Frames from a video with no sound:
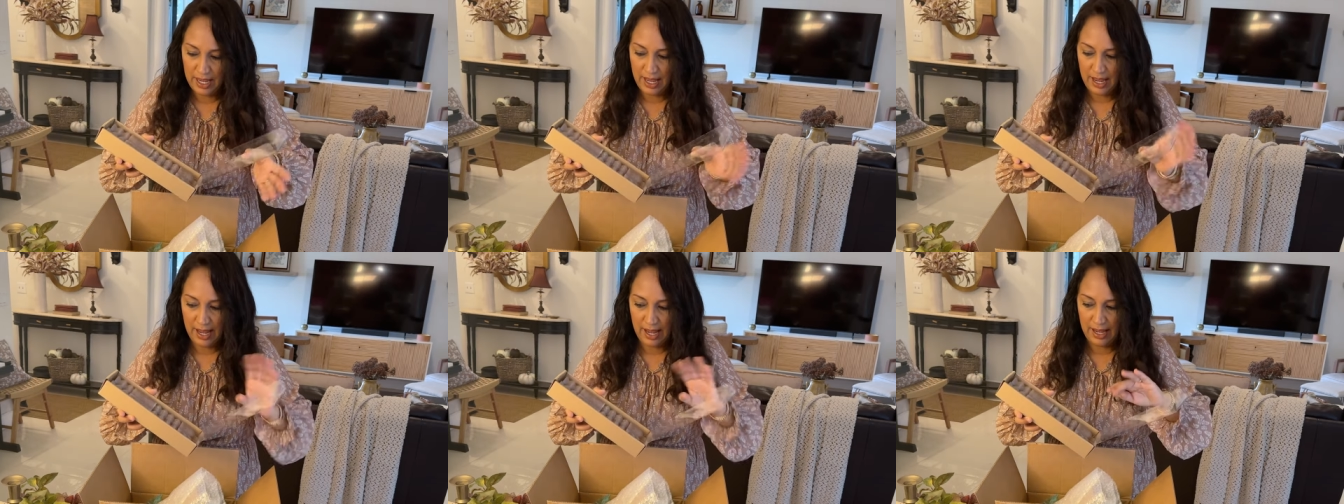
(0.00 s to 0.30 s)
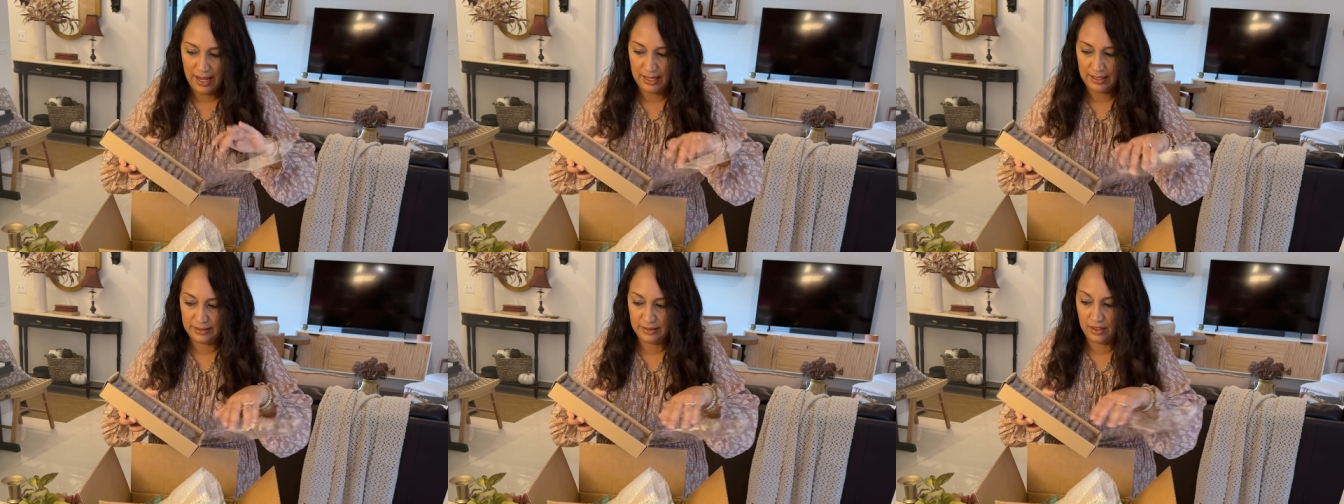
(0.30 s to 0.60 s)

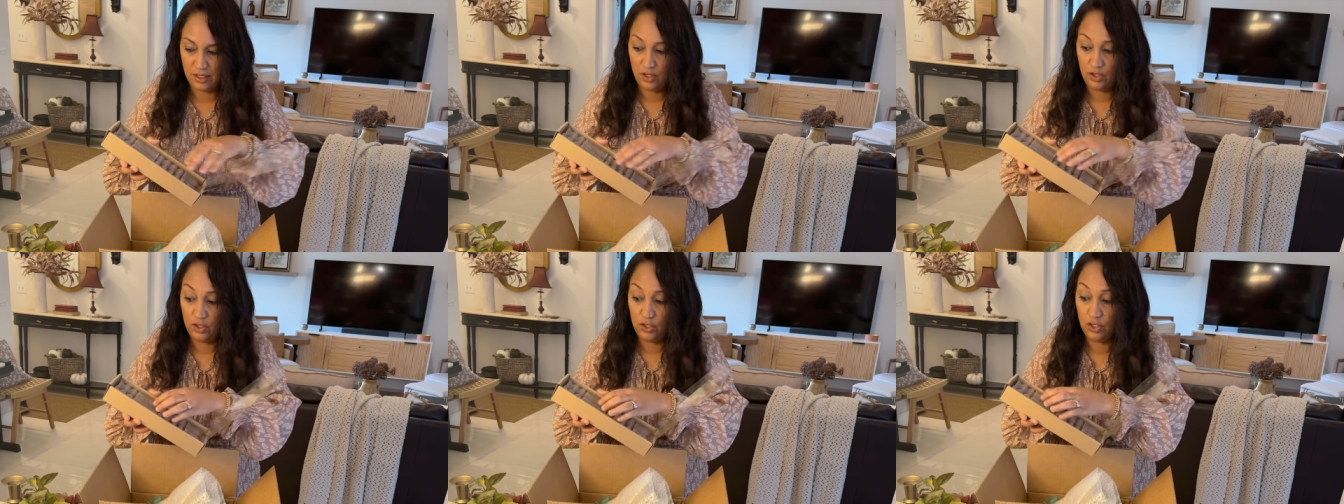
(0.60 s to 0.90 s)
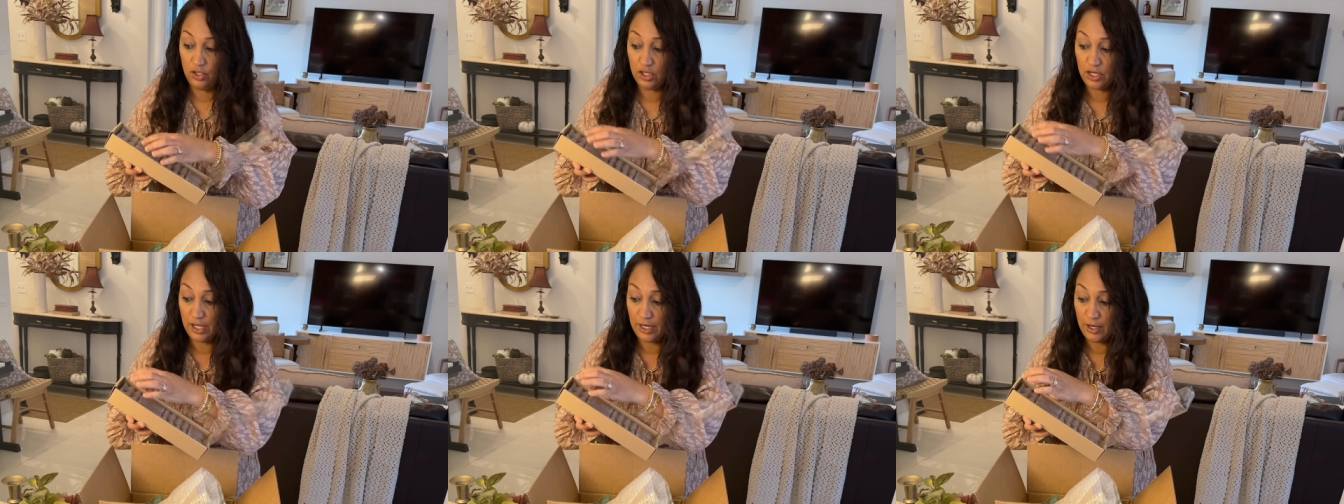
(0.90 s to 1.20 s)
And
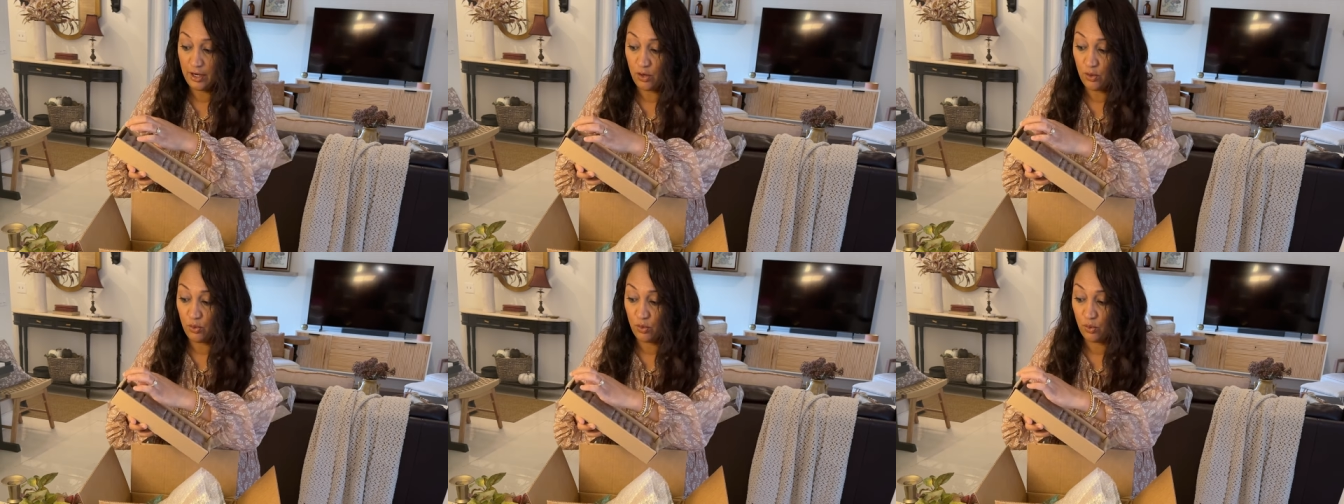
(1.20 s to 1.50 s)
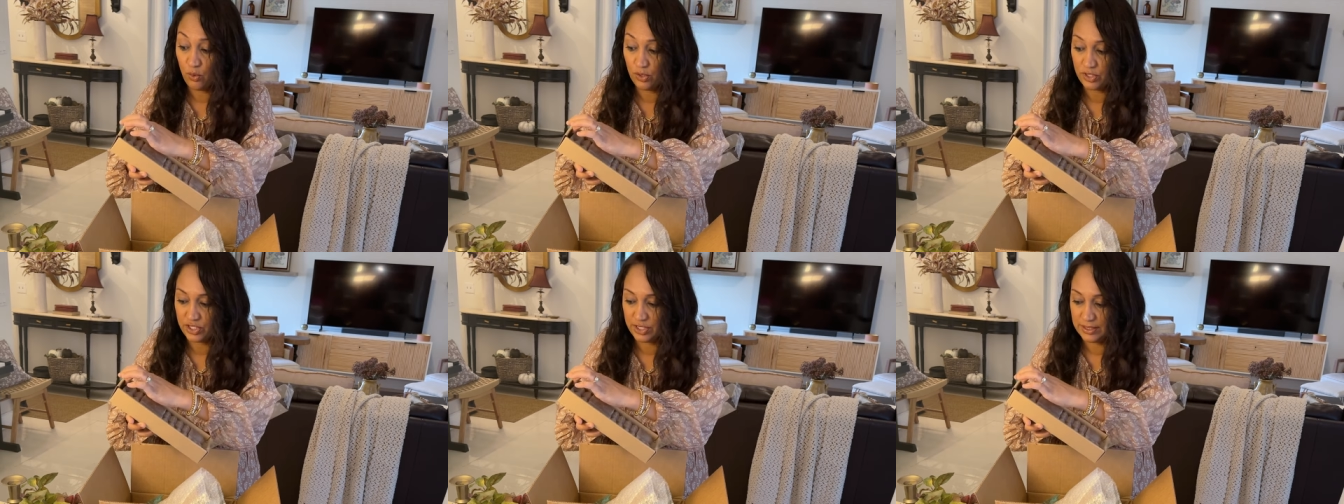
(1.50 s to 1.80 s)
look at how
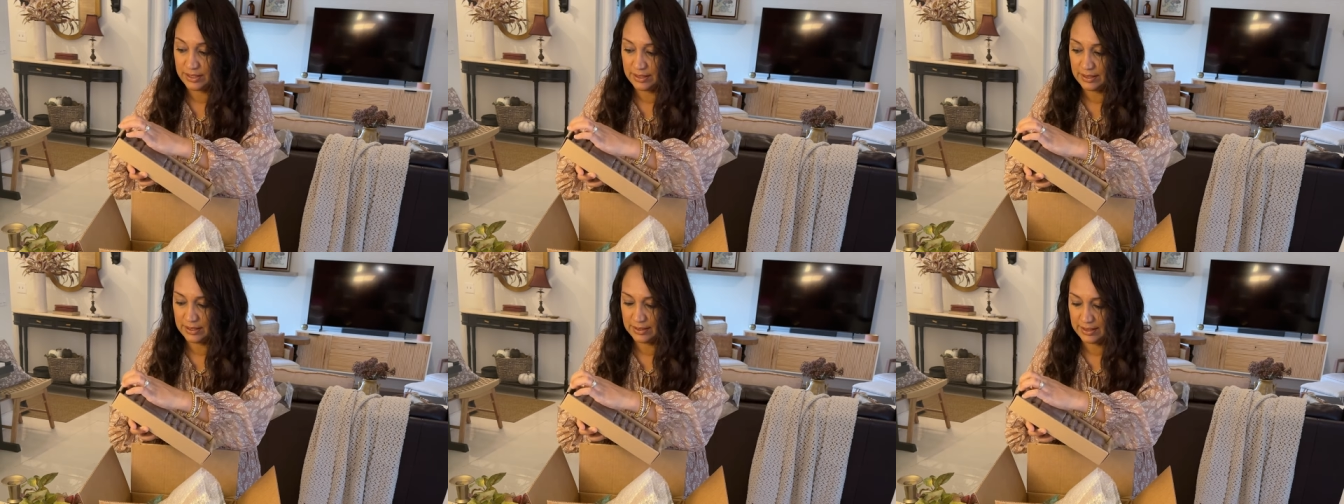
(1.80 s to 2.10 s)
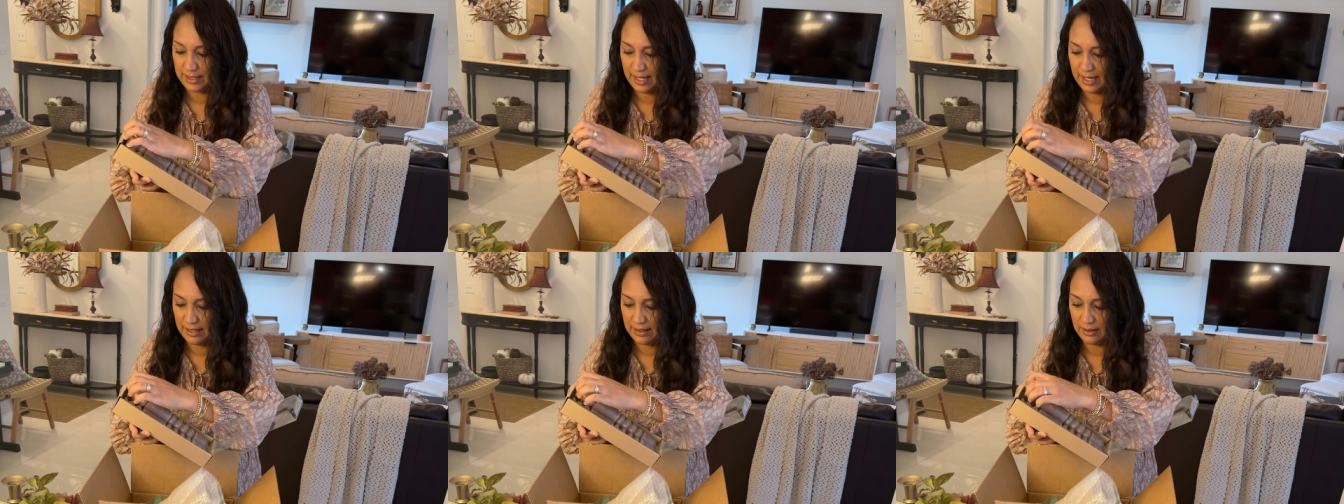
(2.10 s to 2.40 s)
gorgeous this
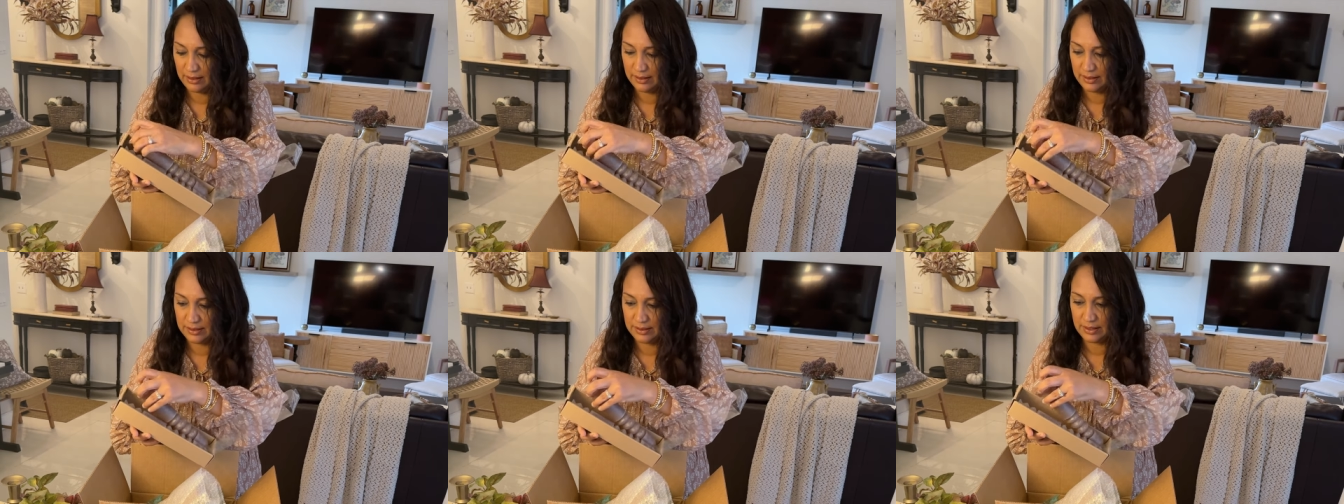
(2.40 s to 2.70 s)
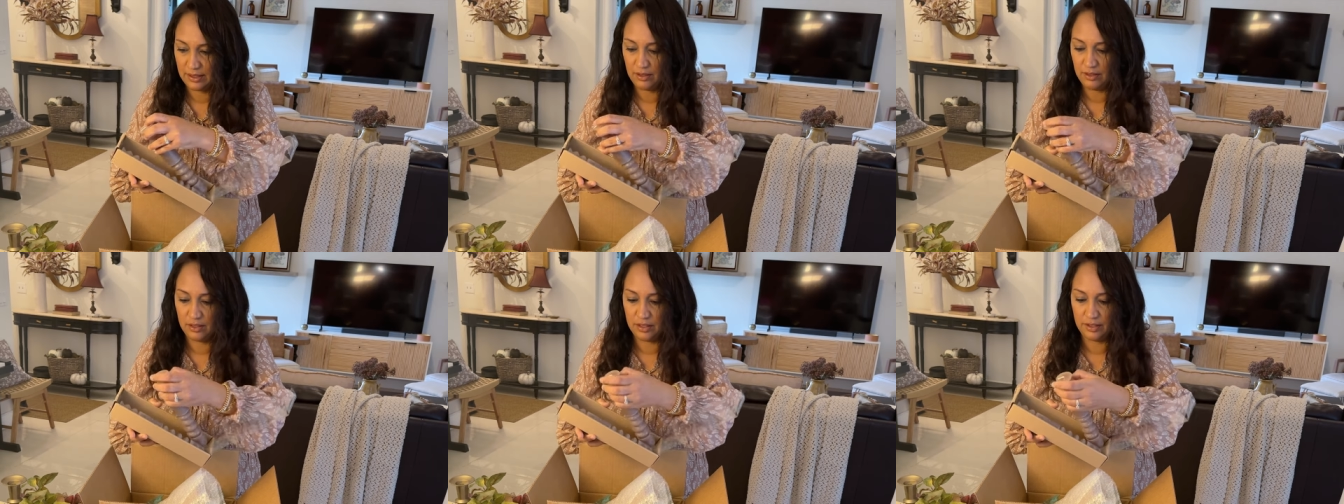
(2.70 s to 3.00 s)
candle is.
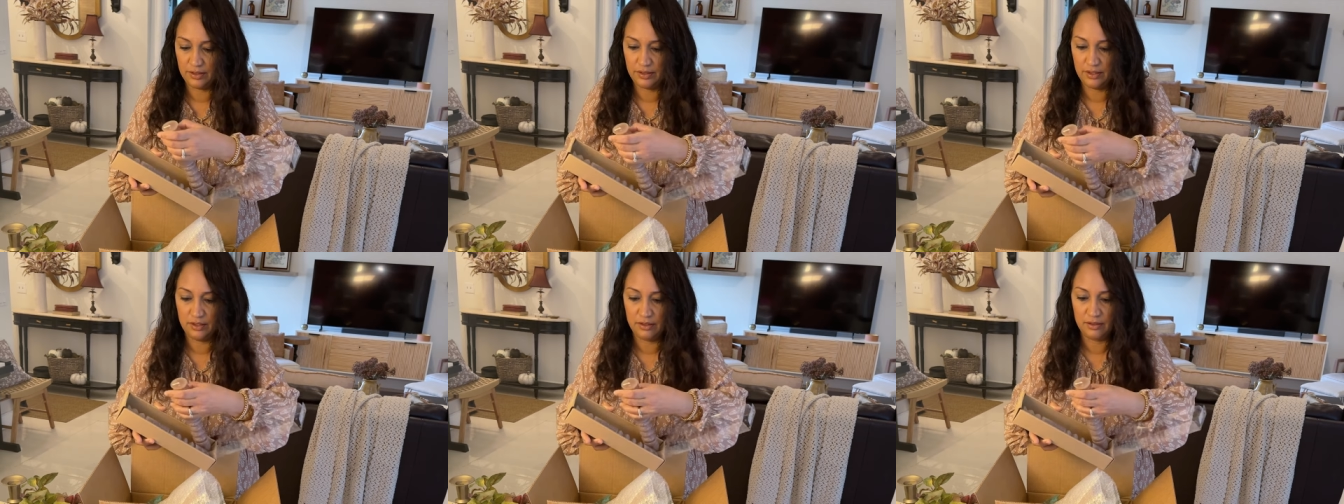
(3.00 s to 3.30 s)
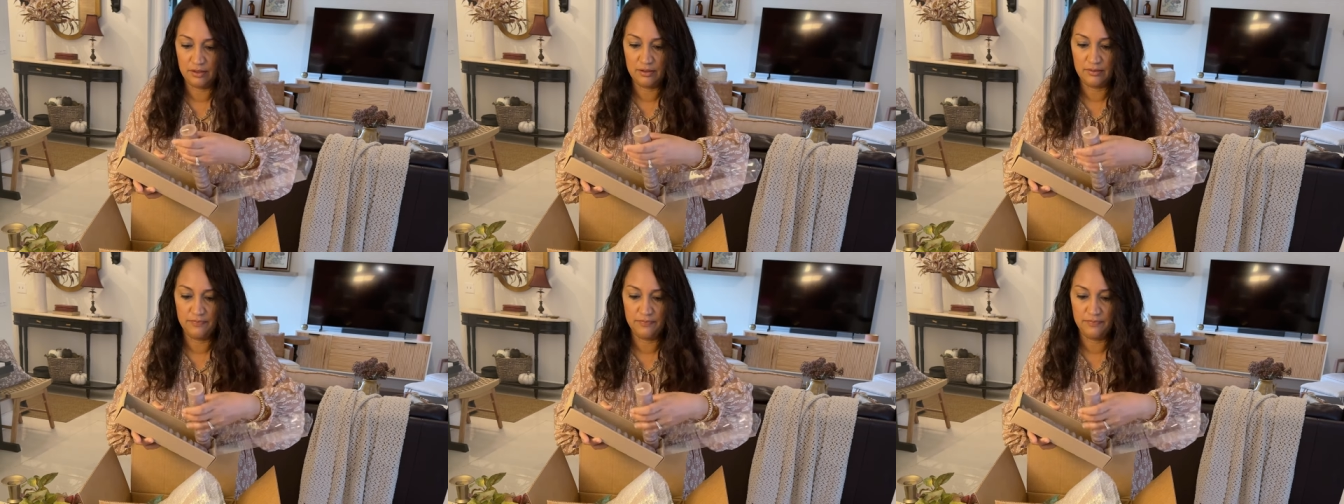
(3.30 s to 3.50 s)
Look at the